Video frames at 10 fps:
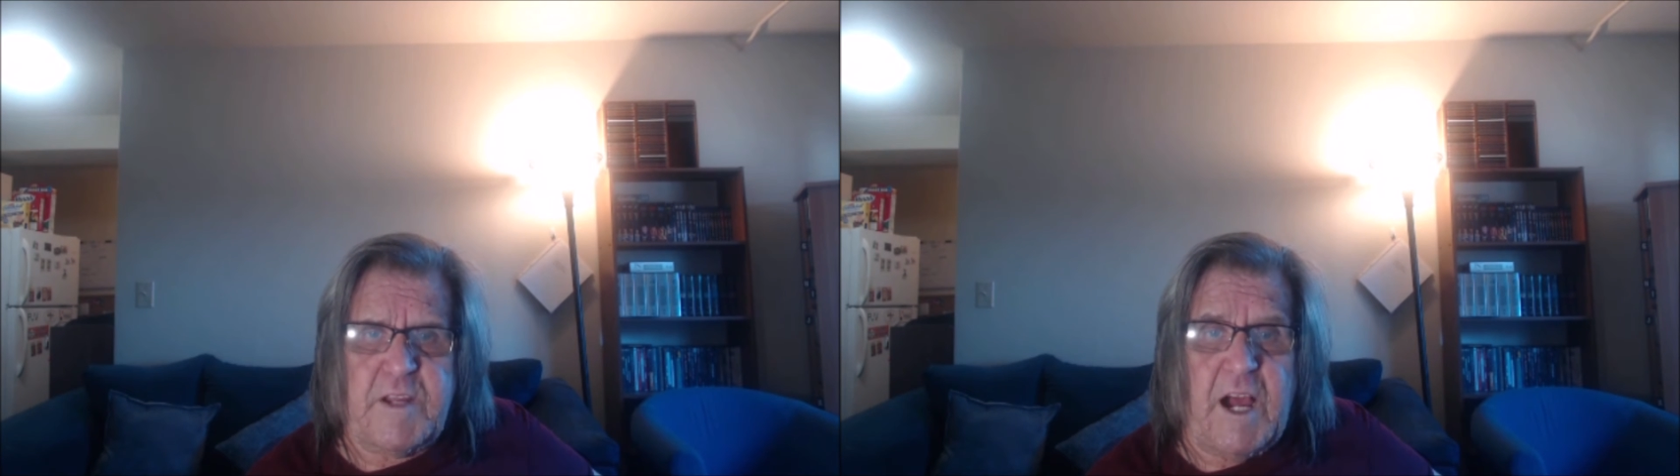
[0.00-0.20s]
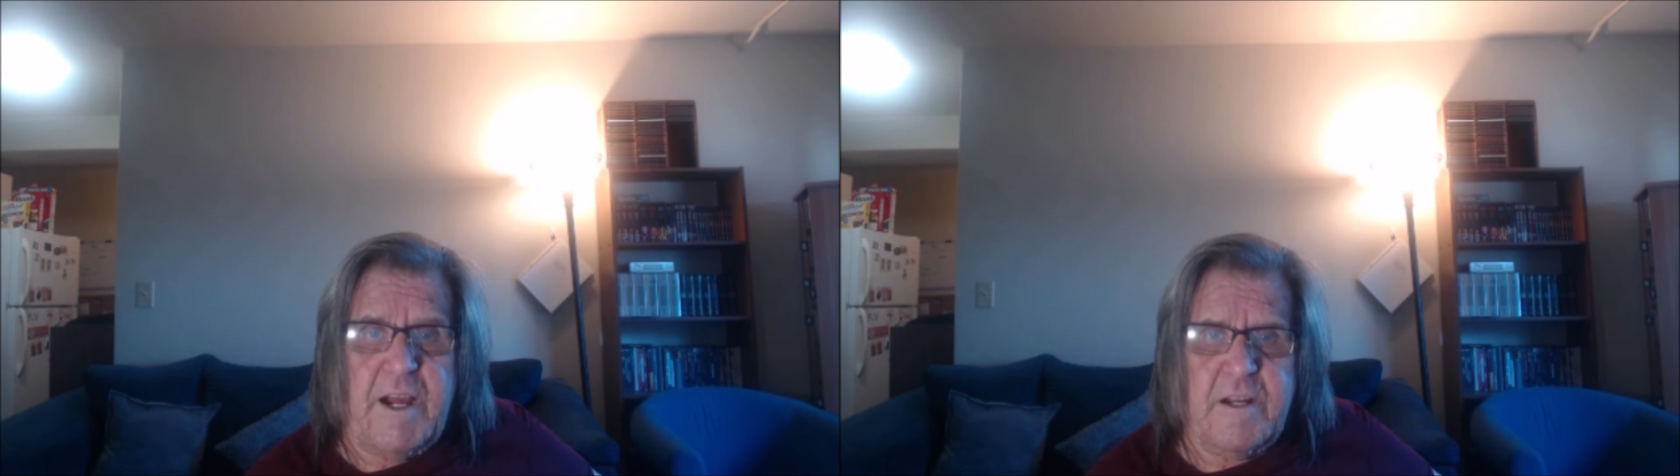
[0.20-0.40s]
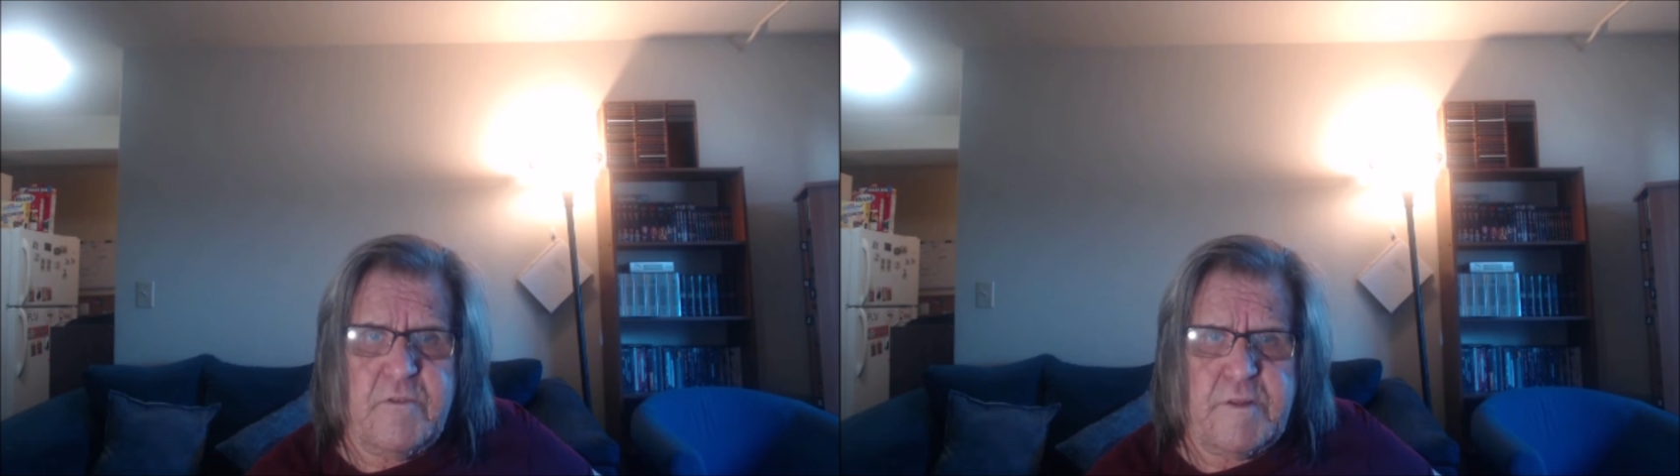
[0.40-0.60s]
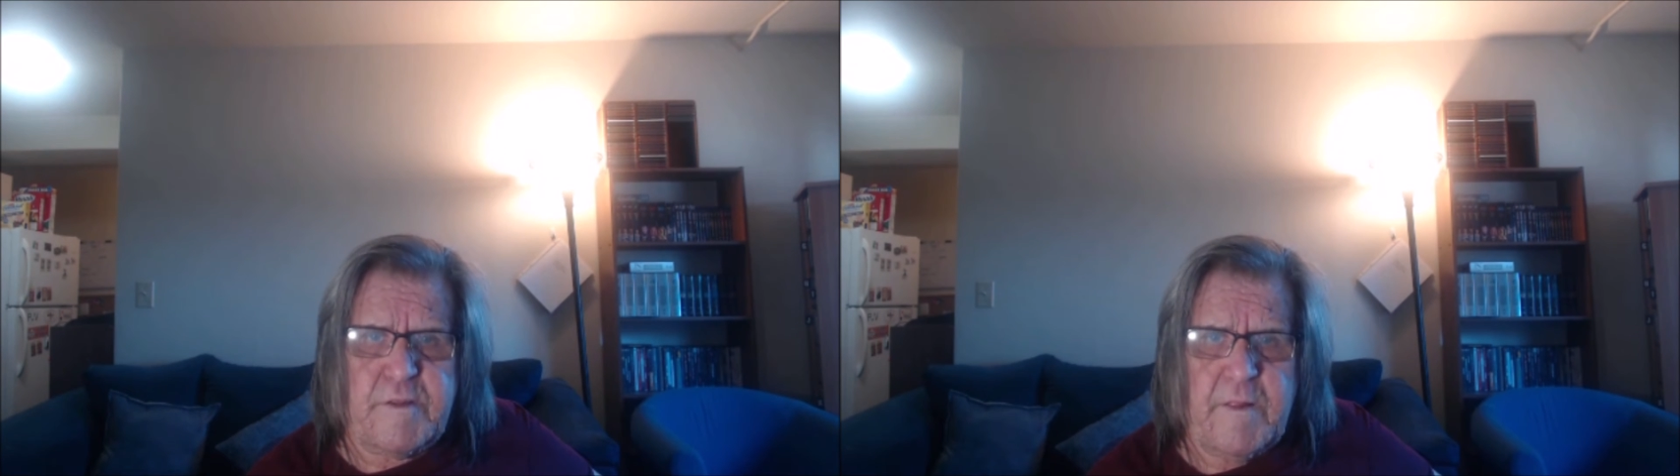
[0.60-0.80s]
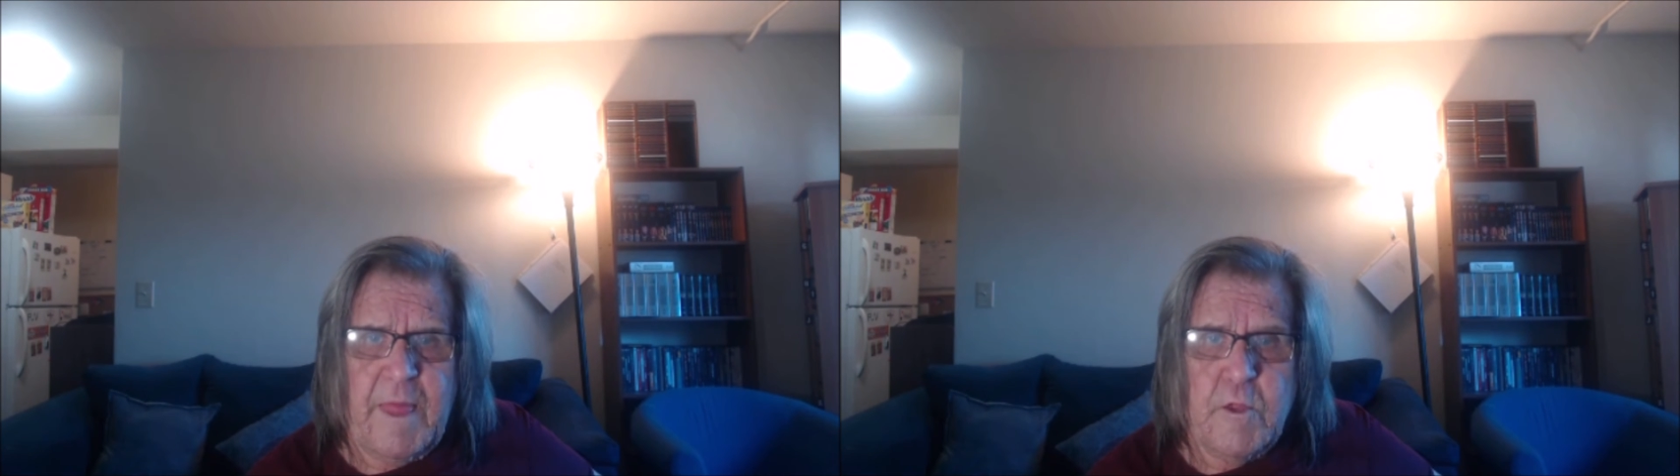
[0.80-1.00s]

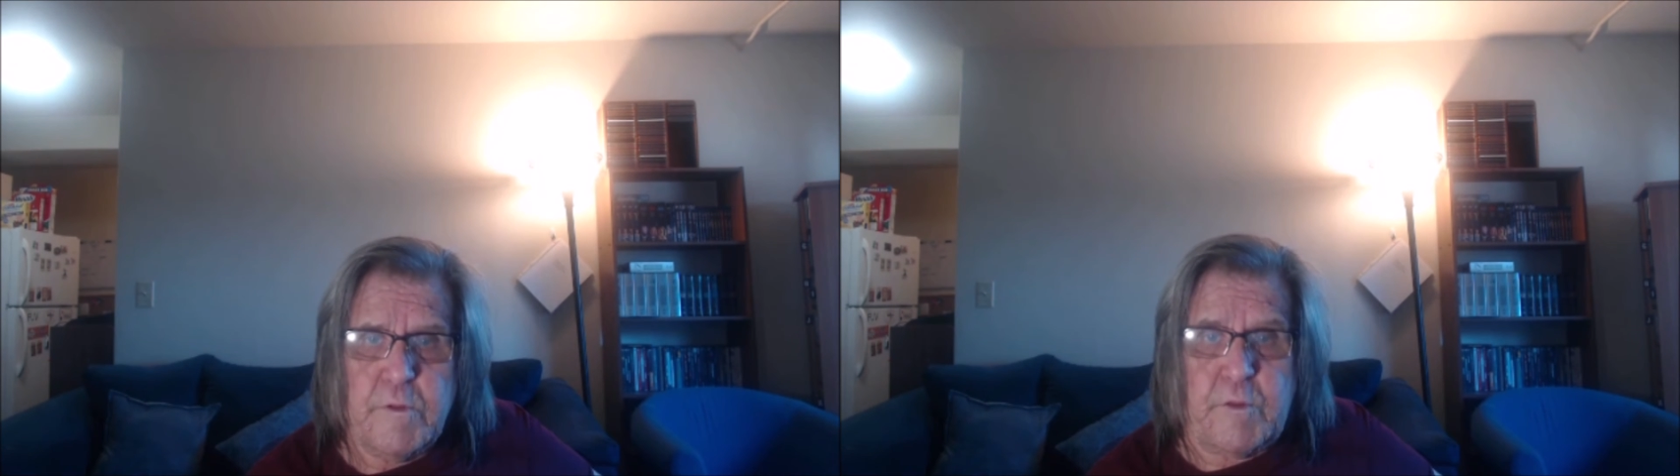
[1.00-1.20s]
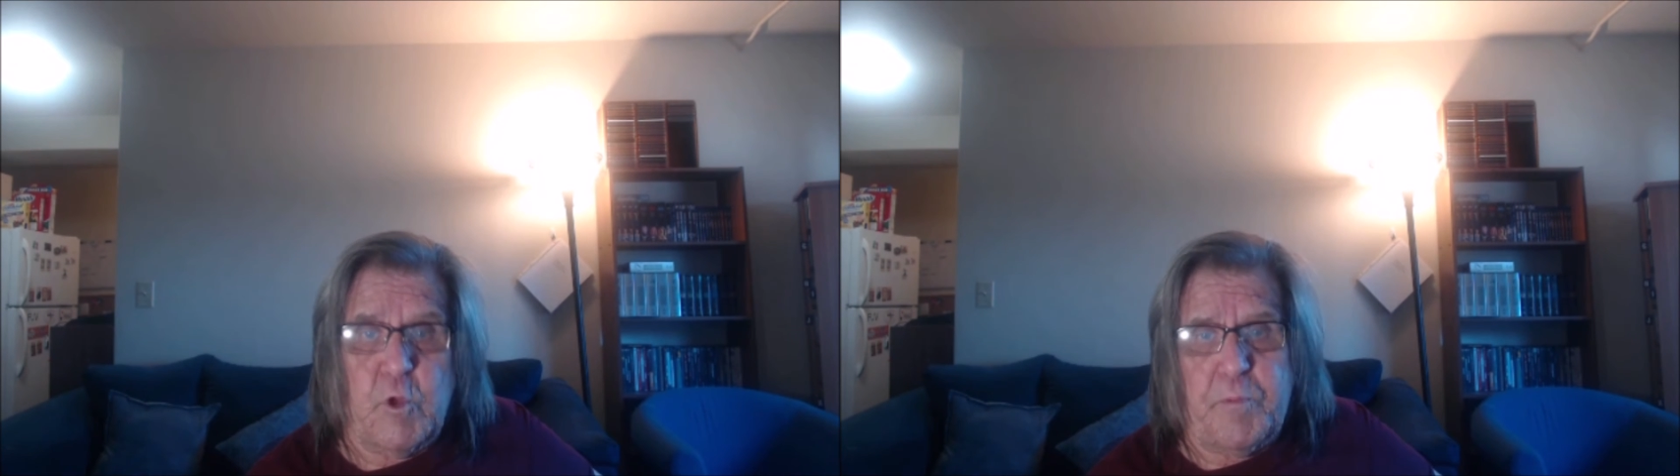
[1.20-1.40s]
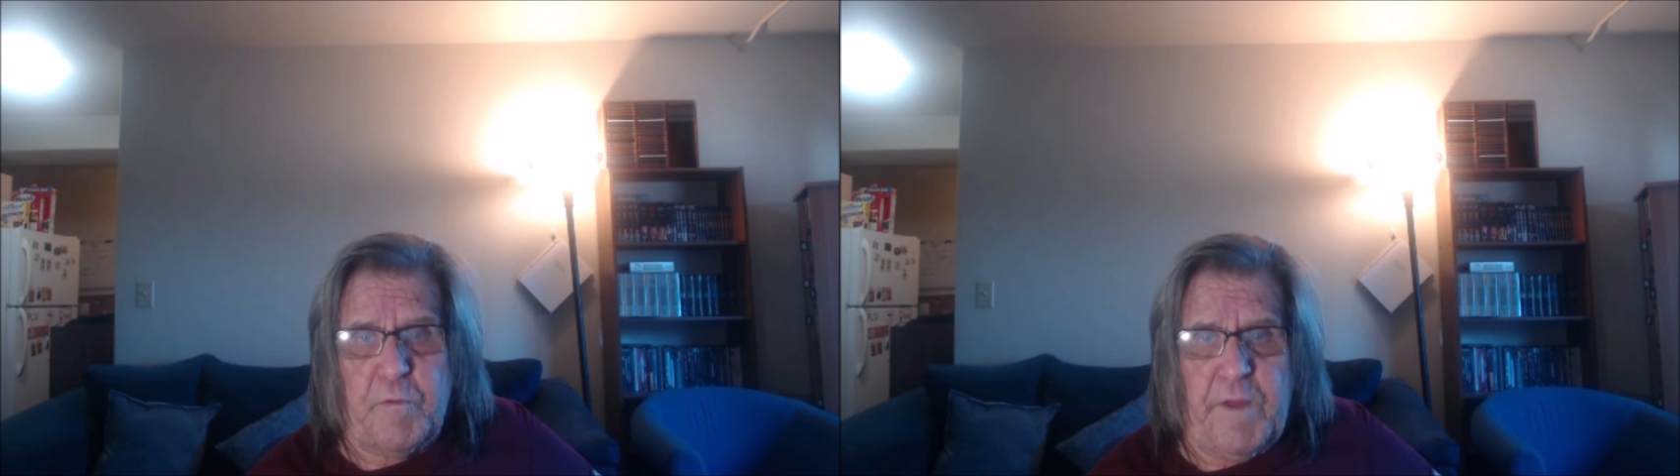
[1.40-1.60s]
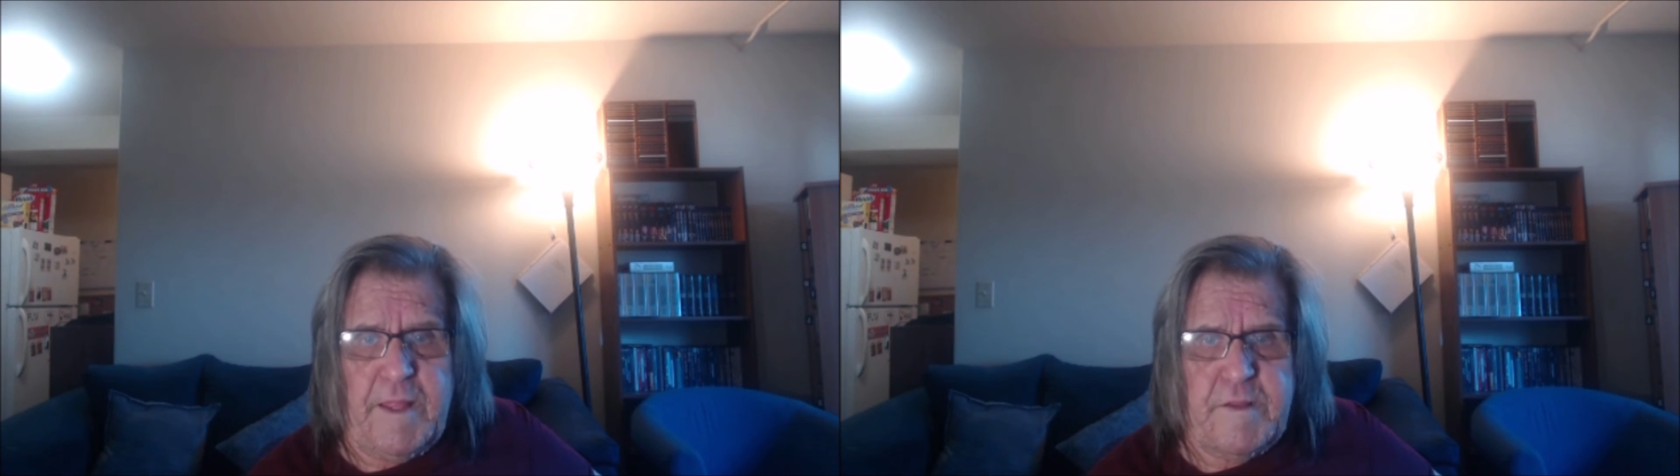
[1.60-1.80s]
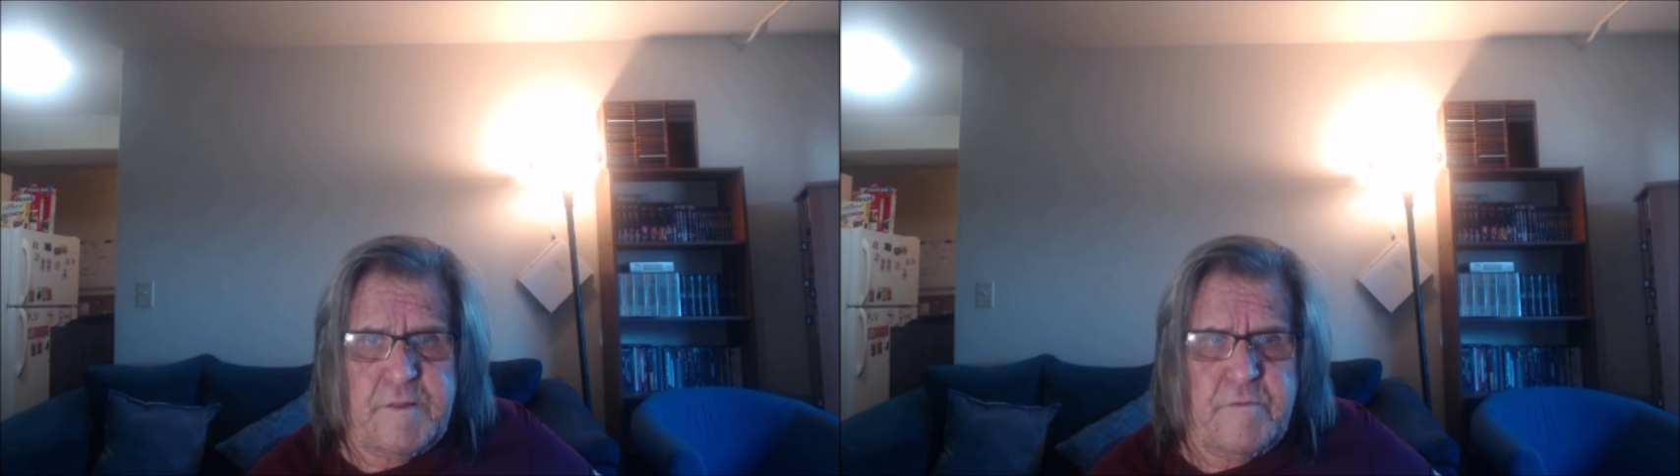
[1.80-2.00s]
Congress,
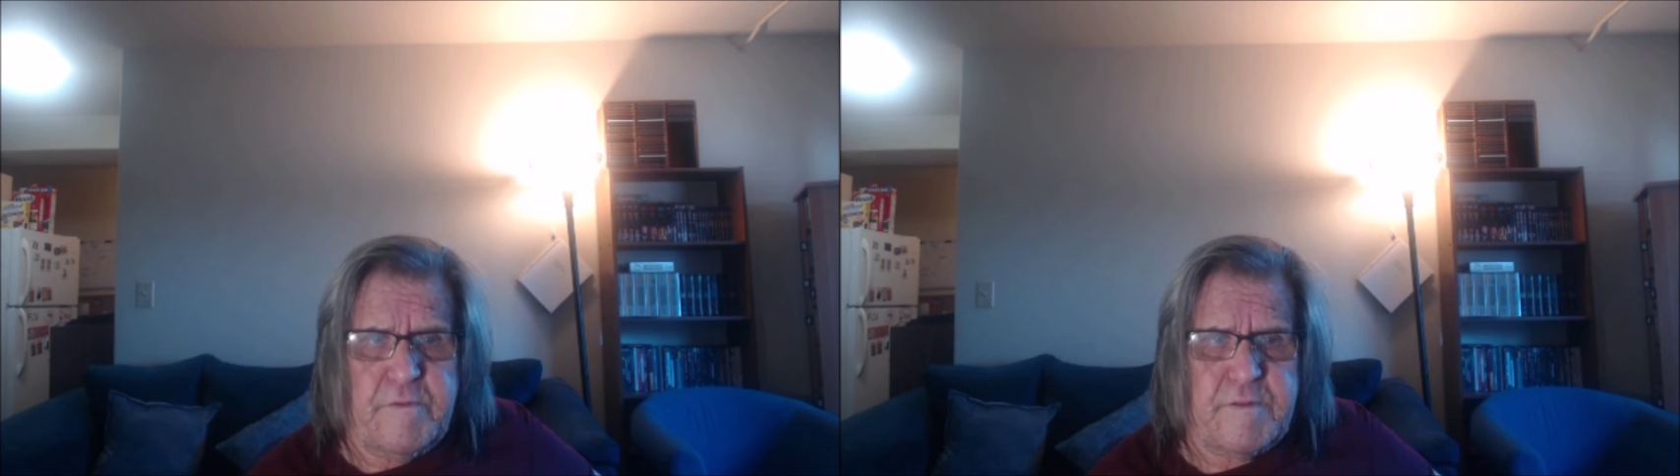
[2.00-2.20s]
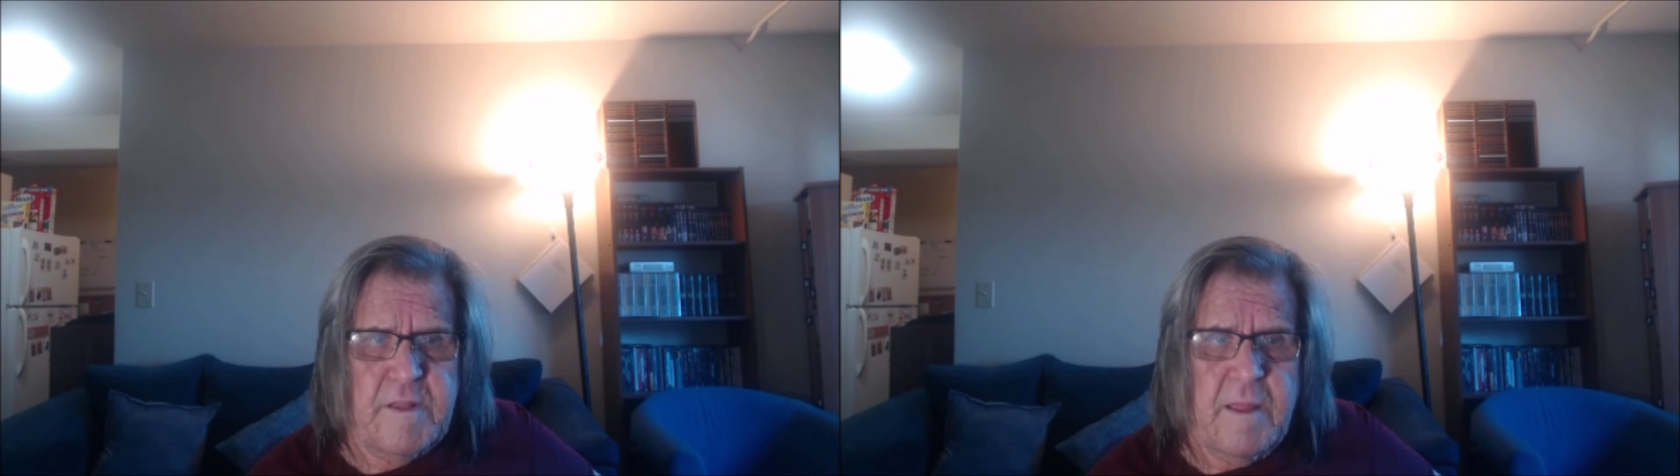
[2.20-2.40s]
supervisors,